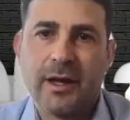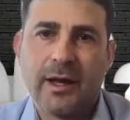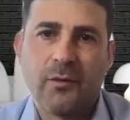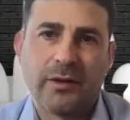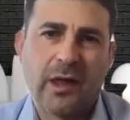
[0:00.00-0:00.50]

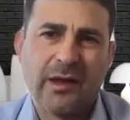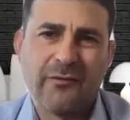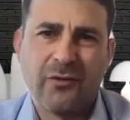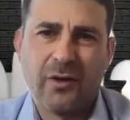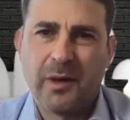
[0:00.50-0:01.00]
And what they're in
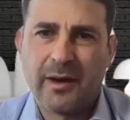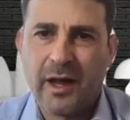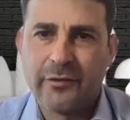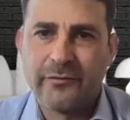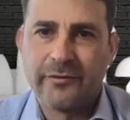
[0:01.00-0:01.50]
for, about
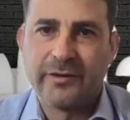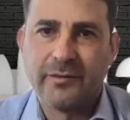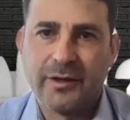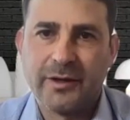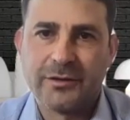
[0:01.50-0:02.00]

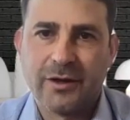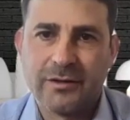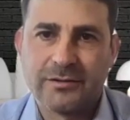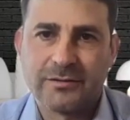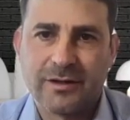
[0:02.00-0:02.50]
$150 million, I
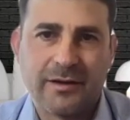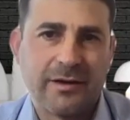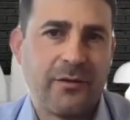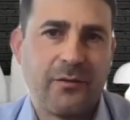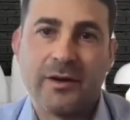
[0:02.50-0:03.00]

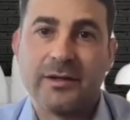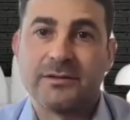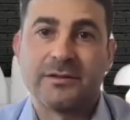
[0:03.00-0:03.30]
don't know what it is.